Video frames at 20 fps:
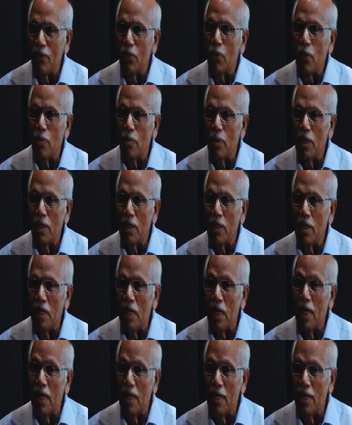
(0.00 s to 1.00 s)
told me,
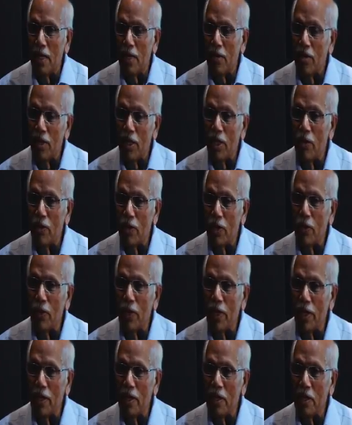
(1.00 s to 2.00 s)
hey, drink your
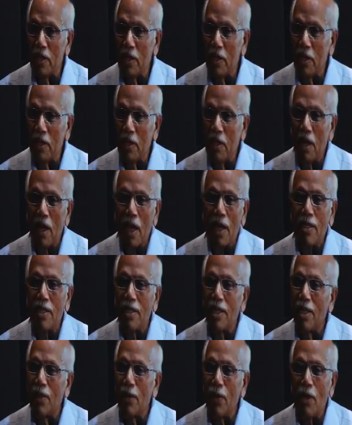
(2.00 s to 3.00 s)
urine. I
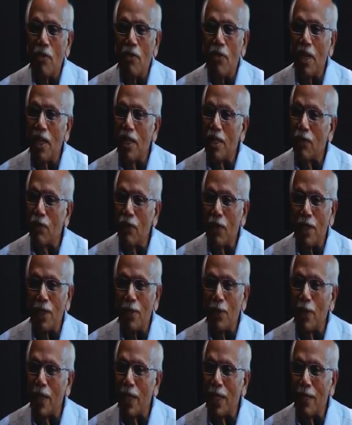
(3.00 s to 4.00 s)
tell you, I faithfully
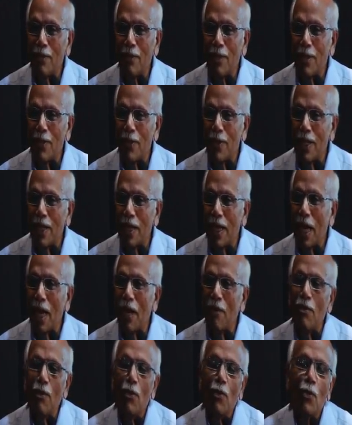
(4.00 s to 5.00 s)
do that even today. I
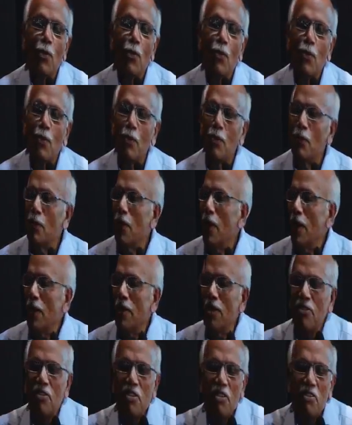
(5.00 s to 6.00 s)
have no
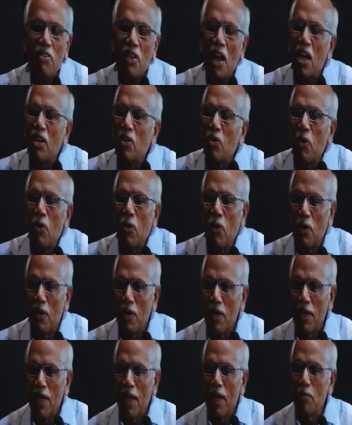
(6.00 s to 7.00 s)
disease at all.
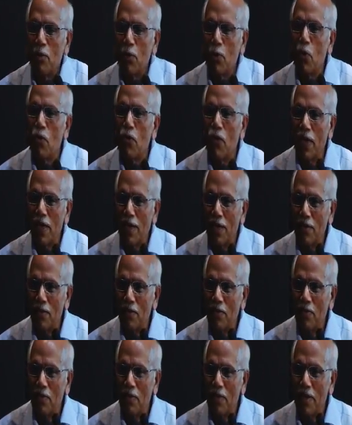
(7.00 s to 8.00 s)
I'm so fine.
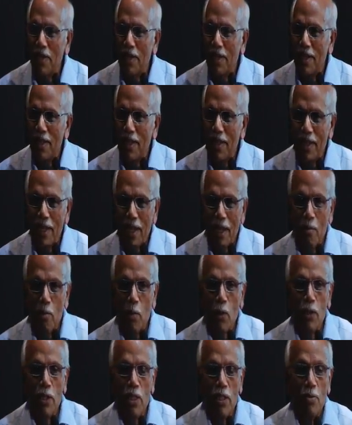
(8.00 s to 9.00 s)

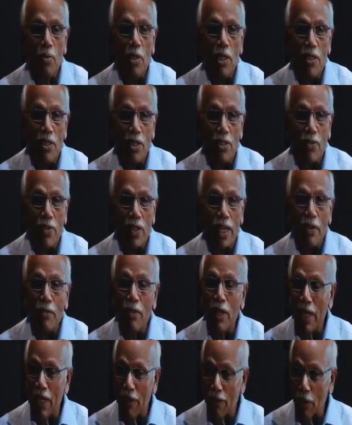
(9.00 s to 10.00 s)
Both these ministers are saying,
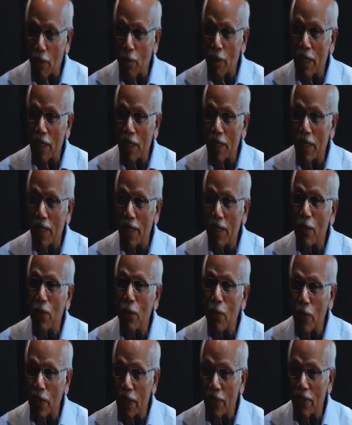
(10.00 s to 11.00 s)
we'll give you money,
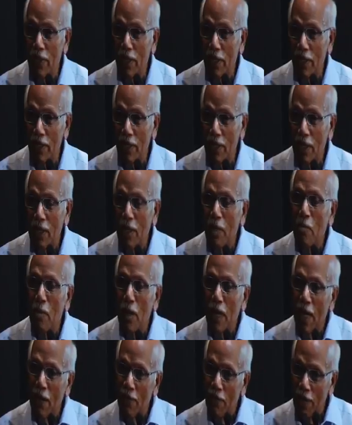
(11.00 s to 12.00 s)
you do a research.
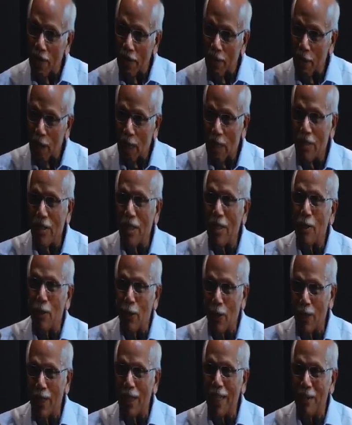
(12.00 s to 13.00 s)
But I have done my research
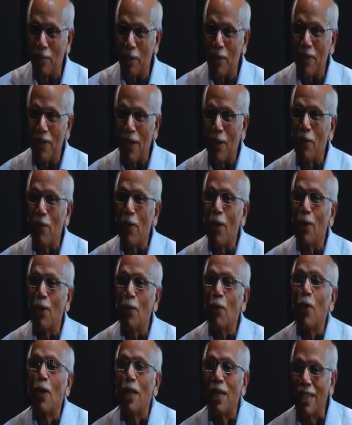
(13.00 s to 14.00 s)
already because I have a lot
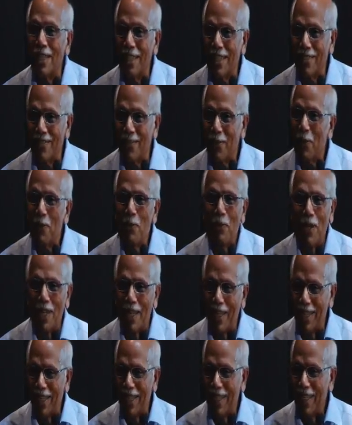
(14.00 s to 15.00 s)
of volunteers, don't
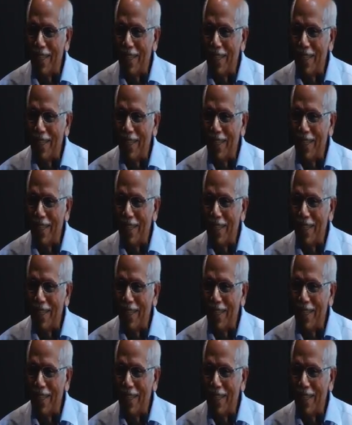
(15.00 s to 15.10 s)
worry.